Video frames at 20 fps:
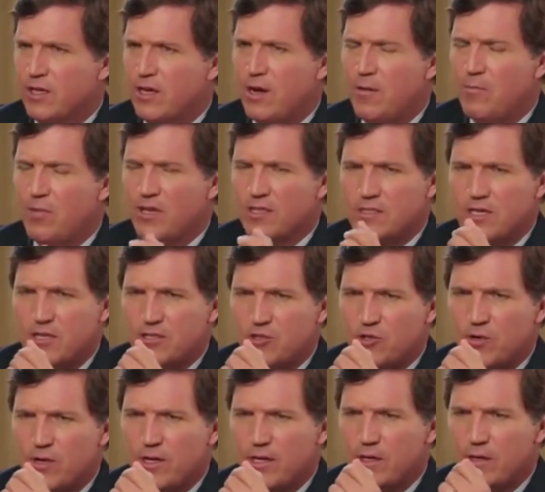a complex
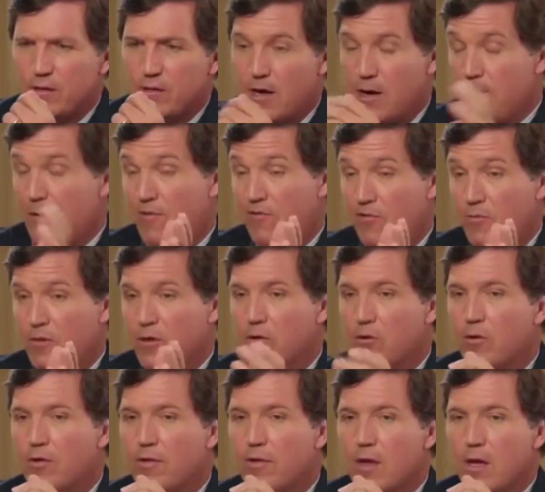history that I'm not
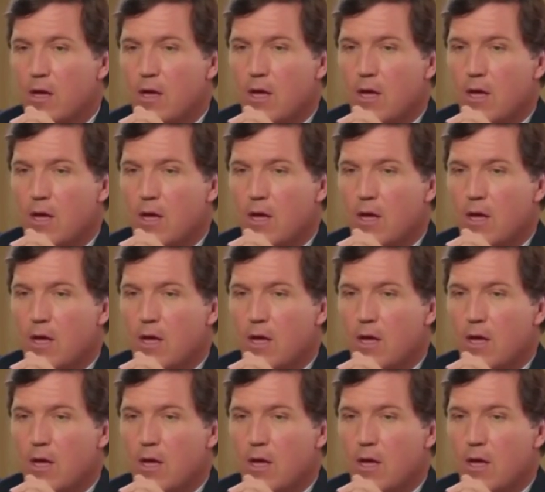familiar with